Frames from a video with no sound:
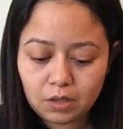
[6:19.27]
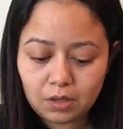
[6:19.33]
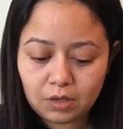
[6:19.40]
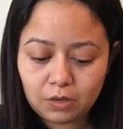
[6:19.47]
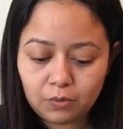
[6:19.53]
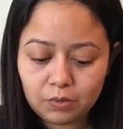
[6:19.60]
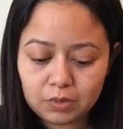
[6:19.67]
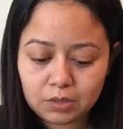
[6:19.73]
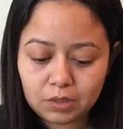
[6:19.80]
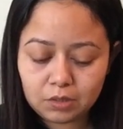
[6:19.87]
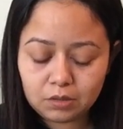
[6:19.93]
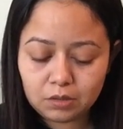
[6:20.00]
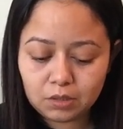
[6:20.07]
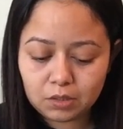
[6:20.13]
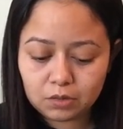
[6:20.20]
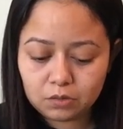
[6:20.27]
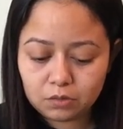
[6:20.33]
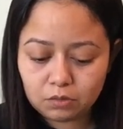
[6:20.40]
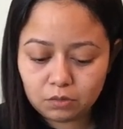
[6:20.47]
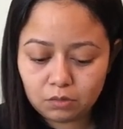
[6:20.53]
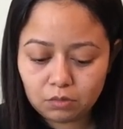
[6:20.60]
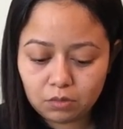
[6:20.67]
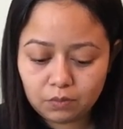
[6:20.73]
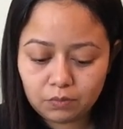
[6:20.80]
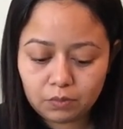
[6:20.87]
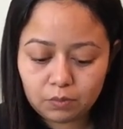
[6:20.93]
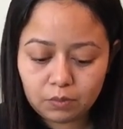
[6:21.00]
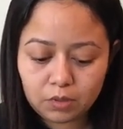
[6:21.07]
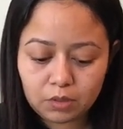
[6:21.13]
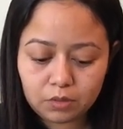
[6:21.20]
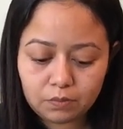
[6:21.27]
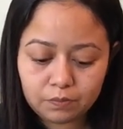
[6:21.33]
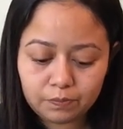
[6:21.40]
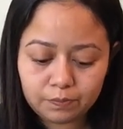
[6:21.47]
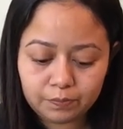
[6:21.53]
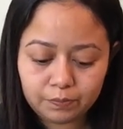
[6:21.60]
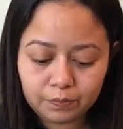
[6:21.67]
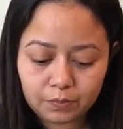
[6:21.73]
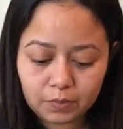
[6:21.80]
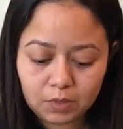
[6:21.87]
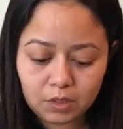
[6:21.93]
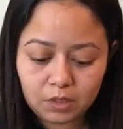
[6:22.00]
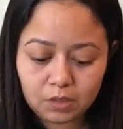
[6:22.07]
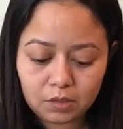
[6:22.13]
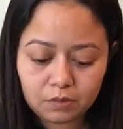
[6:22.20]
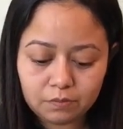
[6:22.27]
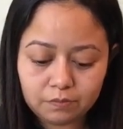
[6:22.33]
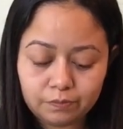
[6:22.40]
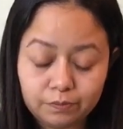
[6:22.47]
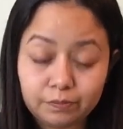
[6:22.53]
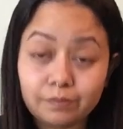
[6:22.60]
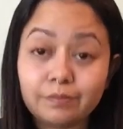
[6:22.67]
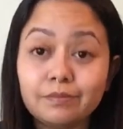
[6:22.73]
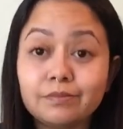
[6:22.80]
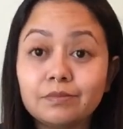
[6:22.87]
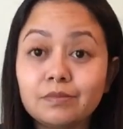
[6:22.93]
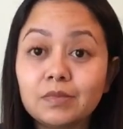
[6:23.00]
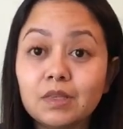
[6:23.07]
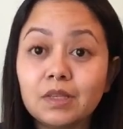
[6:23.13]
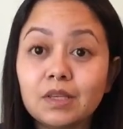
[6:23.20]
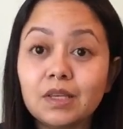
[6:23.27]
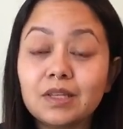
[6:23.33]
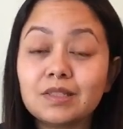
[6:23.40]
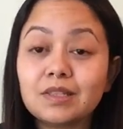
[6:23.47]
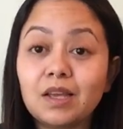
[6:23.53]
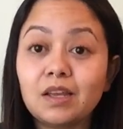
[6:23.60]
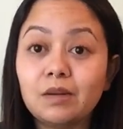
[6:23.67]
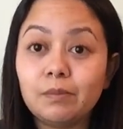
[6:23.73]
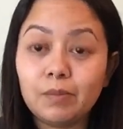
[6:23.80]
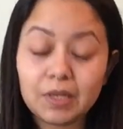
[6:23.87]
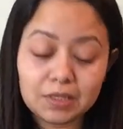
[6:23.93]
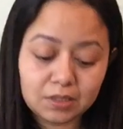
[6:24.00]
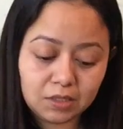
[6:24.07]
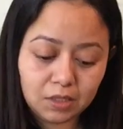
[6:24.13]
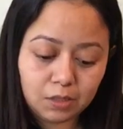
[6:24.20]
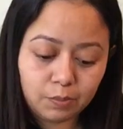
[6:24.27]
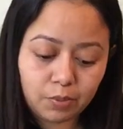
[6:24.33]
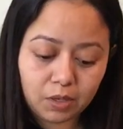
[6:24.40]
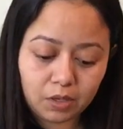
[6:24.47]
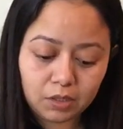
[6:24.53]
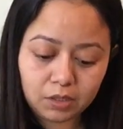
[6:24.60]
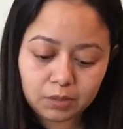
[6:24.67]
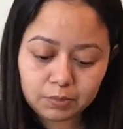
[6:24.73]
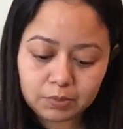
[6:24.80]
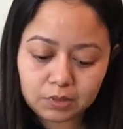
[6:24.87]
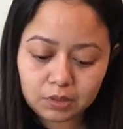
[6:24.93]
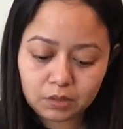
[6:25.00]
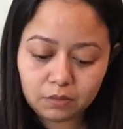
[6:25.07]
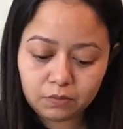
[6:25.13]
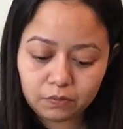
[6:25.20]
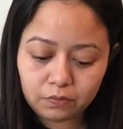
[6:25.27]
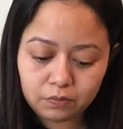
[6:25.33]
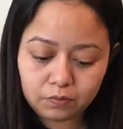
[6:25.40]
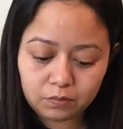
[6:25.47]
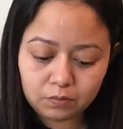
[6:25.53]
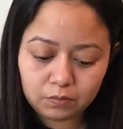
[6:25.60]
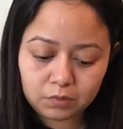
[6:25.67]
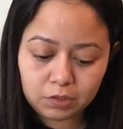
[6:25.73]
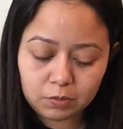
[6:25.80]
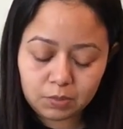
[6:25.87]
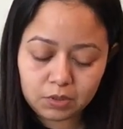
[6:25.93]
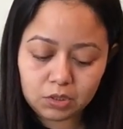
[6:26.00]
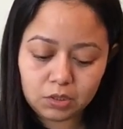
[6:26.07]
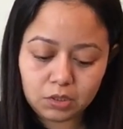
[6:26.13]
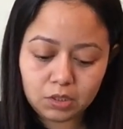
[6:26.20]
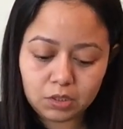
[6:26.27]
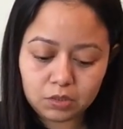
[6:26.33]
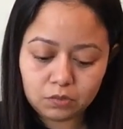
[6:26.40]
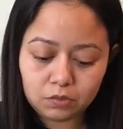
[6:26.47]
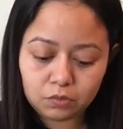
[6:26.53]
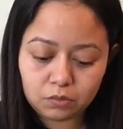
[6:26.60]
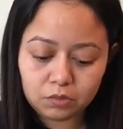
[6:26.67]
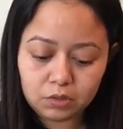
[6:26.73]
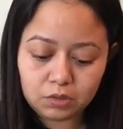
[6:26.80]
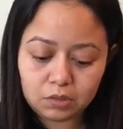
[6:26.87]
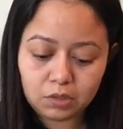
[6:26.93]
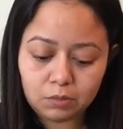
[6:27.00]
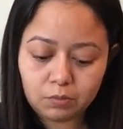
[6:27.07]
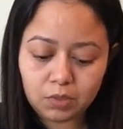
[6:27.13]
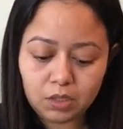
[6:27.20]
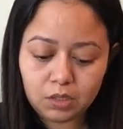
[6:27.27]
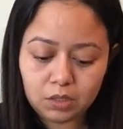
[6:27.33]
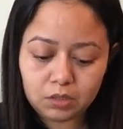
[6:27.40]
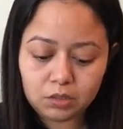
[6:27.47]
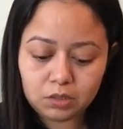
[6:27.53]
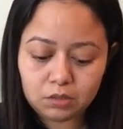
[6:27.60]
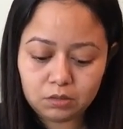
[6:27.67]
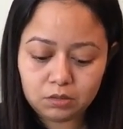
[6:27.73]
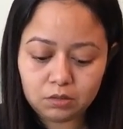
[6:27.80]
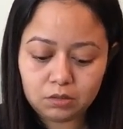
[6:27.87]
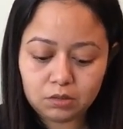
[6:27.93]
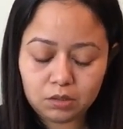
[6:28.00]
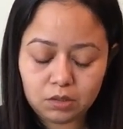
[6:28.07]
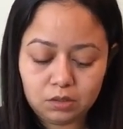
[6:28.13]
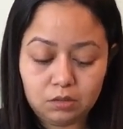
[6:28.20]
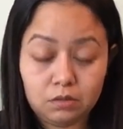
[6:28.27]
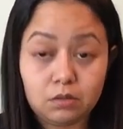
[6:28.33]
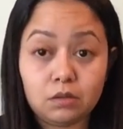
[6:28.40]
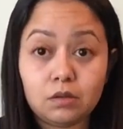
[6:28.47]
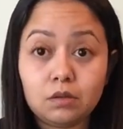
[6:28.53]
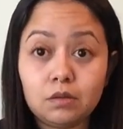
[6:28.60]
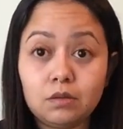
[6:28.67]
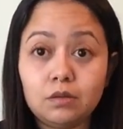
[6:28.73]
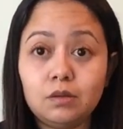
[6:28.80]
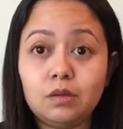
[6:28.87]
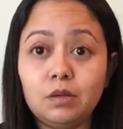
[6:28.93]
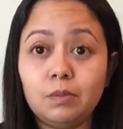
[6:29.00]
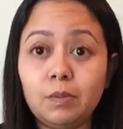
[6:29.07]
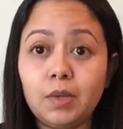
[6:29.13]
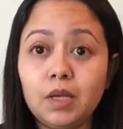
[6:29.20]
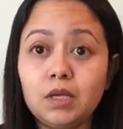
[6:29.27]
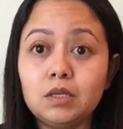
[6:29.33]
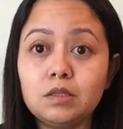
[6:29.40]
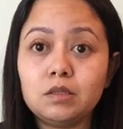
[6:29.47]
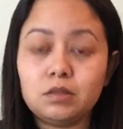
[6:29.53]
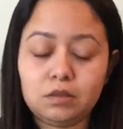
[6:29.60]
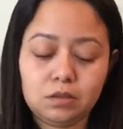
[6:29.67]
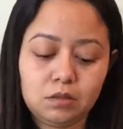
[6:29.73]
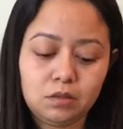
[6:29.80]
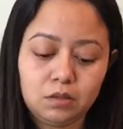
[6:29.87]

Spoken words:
I always tend to get soil everywhere. You know, gets kind of messy potting up stuff, especially indoors. Like my kitchen looks like a mess.